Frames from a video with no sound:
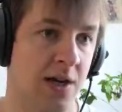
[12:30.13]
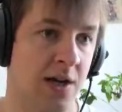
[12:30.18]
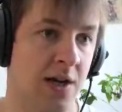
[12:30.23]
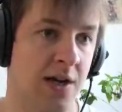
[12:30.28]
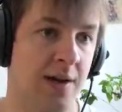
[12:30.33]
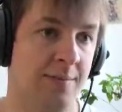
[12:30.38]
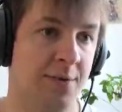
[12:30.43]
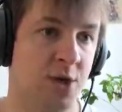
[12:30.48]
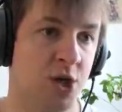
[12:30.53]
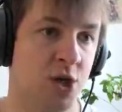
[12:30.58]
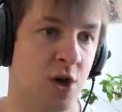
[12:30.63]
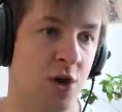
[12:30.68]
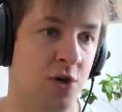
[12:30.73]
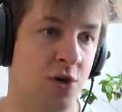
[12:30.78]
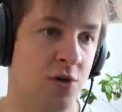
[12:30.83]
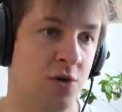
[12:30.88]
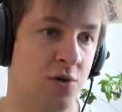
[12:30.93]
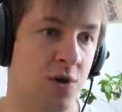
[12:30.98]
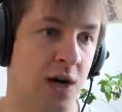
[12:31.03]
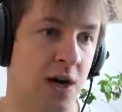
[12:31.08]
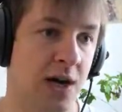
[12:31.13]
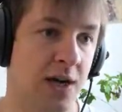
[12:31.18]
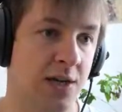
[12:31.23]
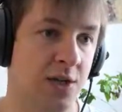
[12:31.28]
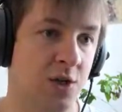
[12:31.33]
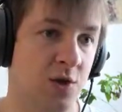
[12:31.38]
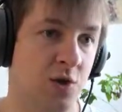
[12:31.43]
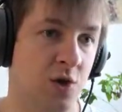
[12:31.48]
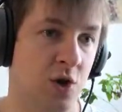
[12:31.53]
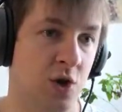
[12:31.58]
Let me show you our
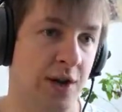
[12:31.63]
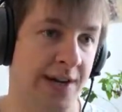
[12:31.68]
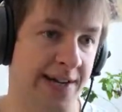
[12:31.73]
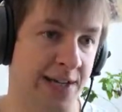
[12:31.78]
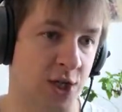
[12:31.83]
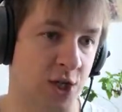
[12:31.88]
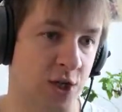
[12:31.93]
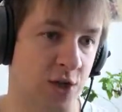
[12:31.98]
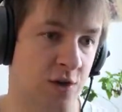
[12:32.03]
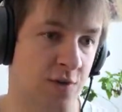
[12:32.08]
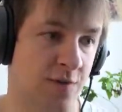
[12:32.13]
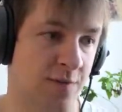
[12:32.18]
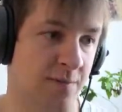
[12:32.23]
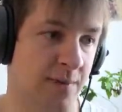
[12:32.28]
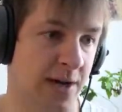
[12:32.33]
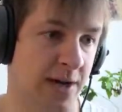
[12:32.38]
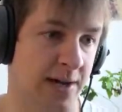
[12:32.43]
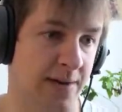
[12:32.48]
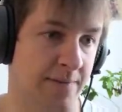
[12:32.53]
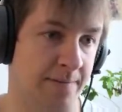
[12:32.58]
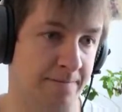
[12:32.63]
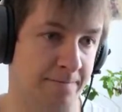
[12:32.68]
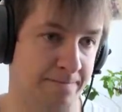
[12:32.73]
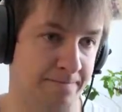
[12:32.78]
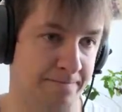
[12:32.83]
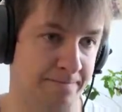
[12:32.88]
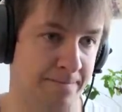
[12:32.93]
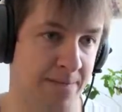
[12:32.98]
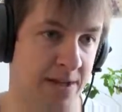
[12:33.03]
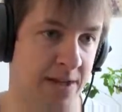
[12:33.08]
new collection of mine.
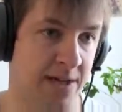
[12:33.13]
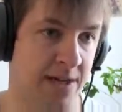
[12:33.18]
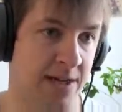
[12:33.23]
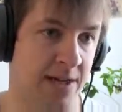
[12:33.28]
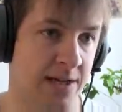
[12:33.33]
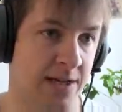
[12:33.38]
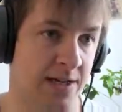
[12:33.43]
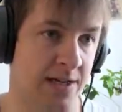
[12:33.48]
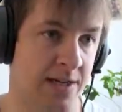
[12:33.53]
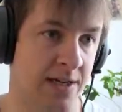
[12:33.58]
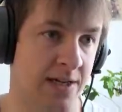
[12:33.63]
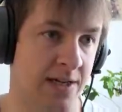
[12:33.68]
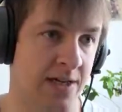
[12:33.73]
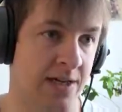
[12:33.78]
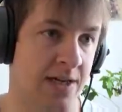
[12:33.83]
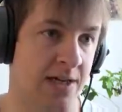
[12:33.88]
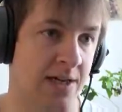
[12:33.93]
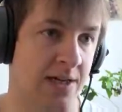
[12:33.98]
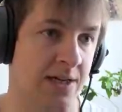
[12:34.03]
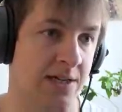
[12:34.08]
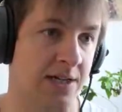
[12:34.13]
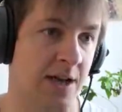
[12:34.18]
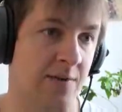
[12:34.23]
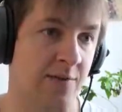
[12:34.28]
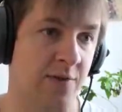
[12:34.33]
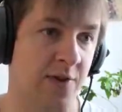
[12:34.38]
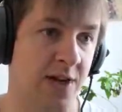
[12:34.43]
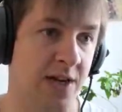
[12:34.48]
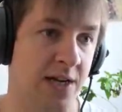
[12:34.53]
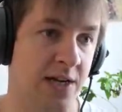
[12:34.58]

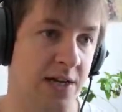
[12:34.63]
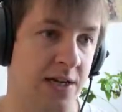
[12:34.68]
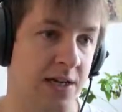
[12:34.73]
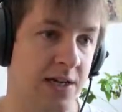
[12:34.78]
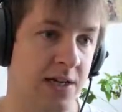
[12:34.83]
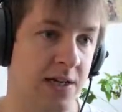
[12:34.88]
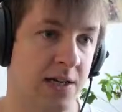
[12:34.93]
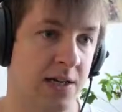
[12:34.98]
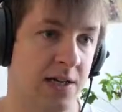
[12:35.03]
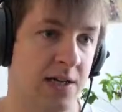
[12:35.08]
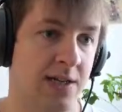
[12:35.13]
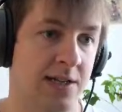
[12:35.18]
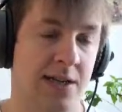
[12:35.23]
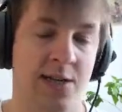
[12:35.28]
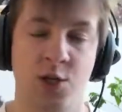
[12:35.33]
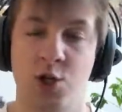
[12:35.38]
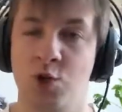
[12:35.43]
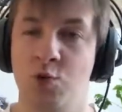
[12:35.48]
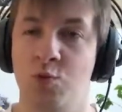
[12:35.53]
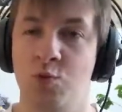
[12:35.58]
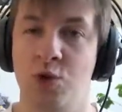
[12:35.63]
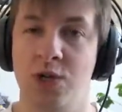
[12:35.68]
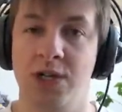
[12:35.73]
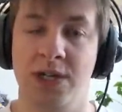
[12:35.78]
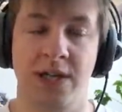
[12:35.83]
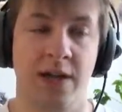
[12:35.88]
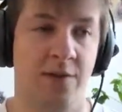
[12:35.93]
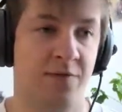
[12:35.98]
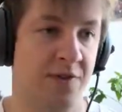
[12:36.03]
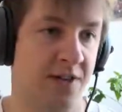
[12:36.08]
Something that you
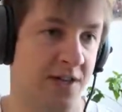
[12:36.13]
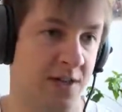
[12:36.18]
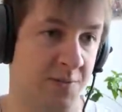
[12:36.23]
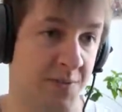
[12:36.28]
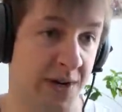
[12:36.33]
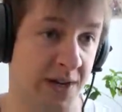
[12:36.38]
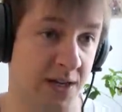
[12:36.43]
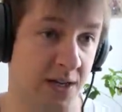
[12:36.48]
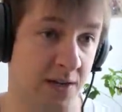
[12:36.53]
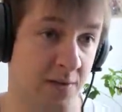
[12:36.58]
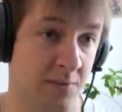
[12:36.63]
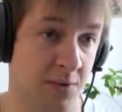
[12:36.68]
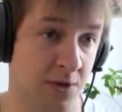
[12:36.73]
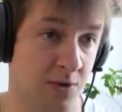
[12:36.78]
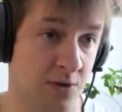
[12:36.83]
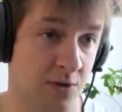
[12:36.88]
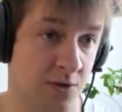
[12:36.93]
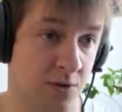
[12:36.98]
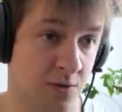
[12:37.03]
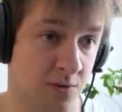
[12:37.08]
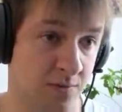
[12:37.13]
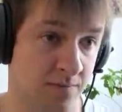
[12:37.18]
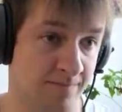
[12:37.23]
wouldn't have expected me to do.